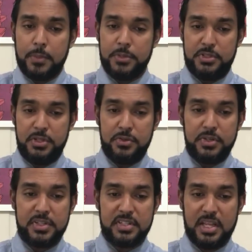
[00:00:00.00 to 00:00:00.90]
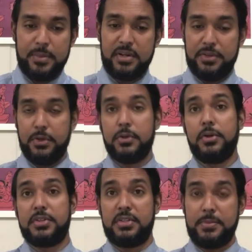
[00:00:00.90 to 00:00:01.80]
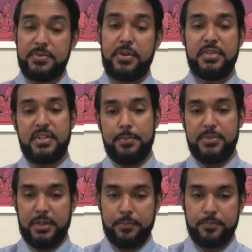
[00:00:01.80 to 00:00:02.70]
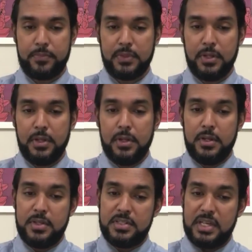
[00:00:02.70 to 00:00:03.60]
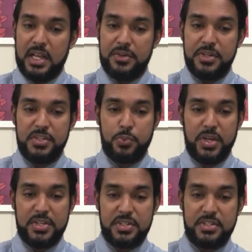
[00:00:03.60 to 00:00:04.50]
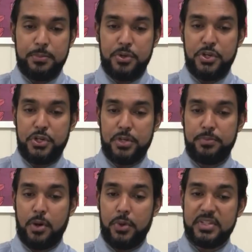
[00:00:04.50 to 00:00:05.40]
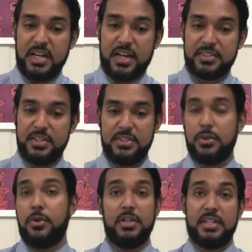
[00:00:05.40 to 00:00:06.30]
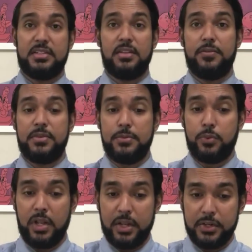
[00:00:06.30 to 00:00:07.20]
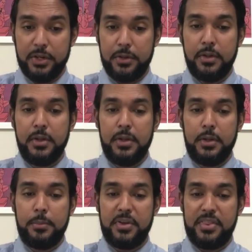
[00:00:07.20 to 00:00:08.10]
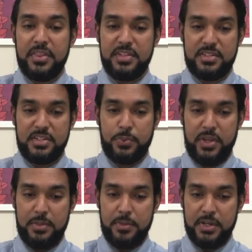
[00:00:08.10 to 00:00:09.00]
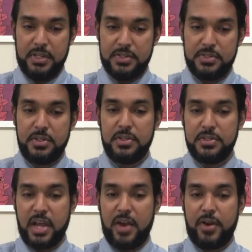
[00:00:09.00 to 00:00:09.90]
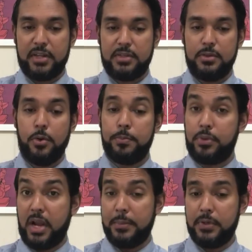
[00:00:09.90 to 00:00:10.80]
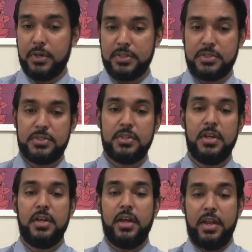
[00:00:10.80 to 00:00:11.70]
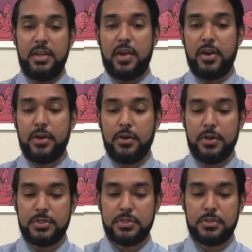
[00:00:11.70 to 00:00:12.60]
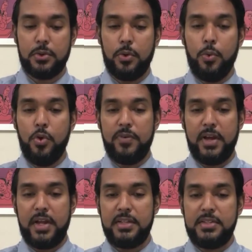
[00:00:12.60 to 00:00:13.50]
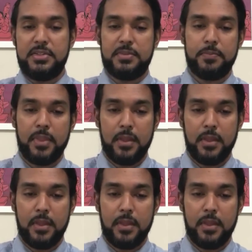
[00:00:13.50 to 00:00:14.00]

materials, labor, and other costs seems very tempting. Salaries, wages, depreciation, power, taxes, all that stuff seems well and good. But this is where the money is. Direct or prime costs, indirect costs or overheads,